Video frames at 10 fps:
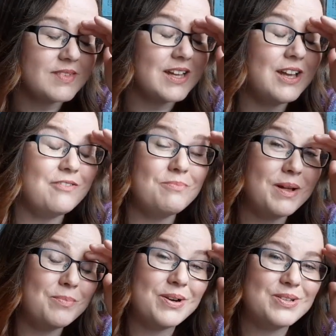of Mel
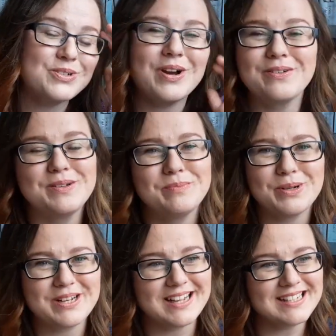Brown's Crafting
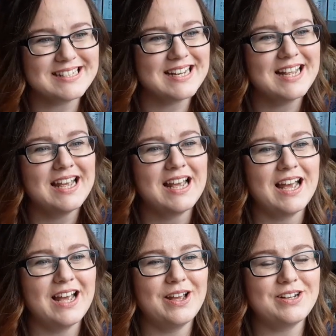podcast
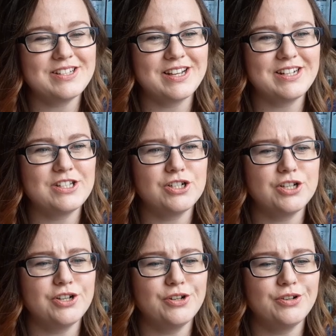decided to
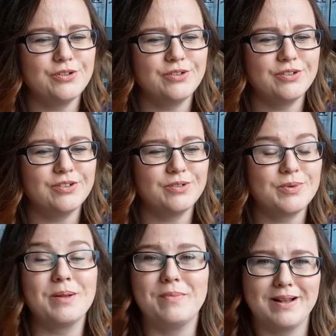do,
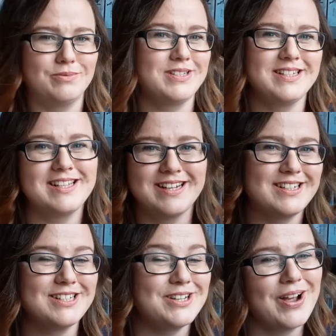well, Mel was deciding
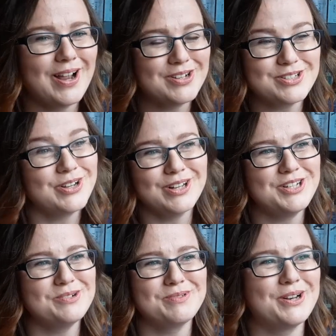to do it, I just totally
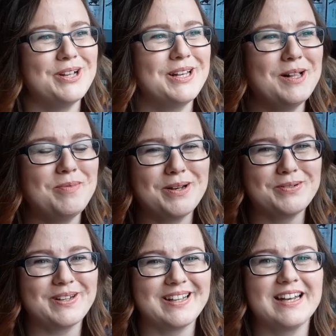jumped on her little
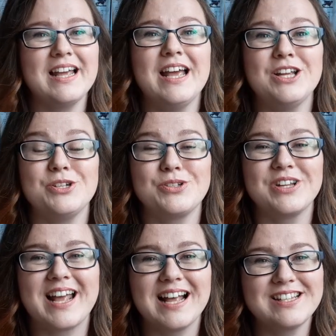bandwagon. She was going
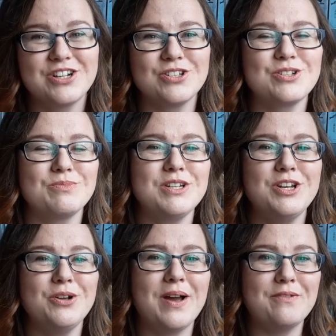to cast on something
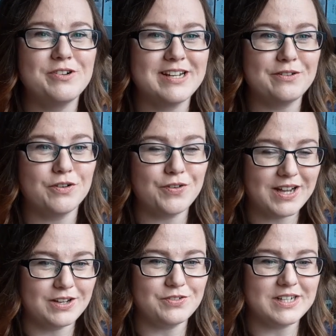new every day for
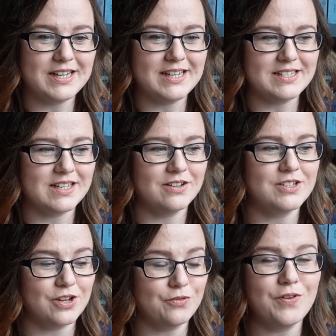5 days.
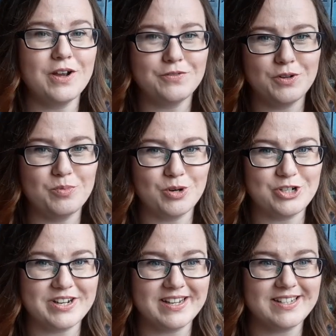So 5 new
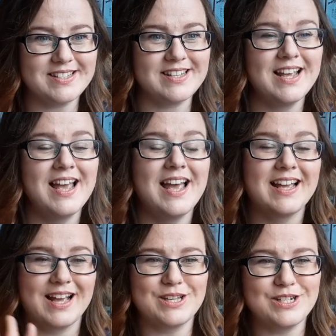projects,
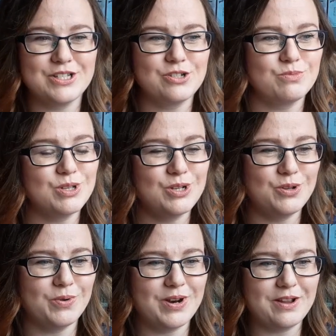casting something
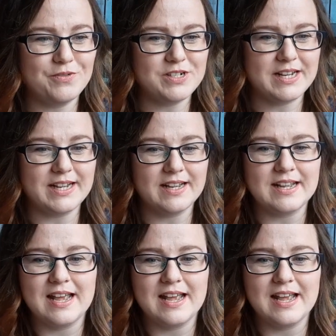new on every day.